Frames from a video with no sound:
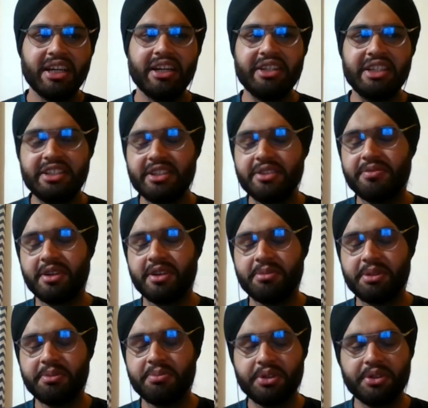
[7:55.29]
read it
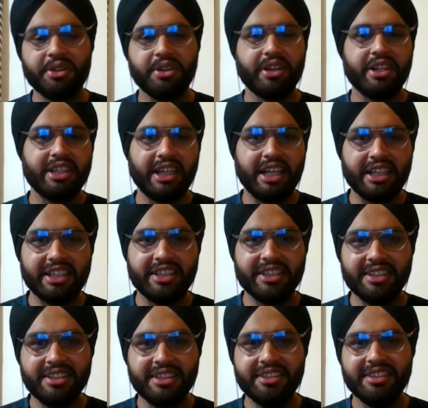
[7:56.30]
from a book or an
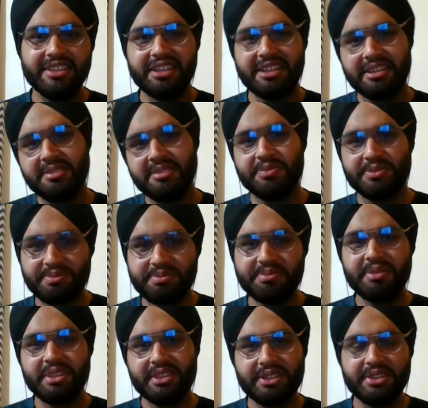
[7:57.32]
article.
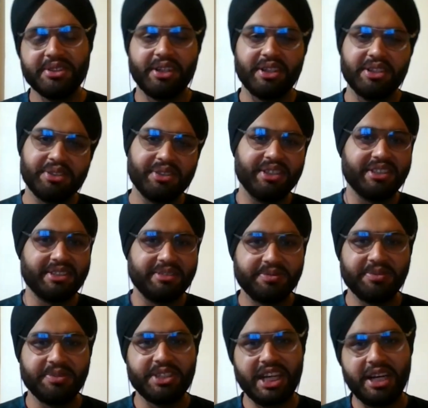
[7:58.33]
This is also there,
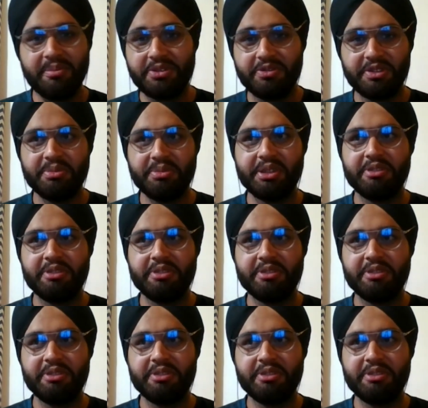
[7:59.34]
which happened with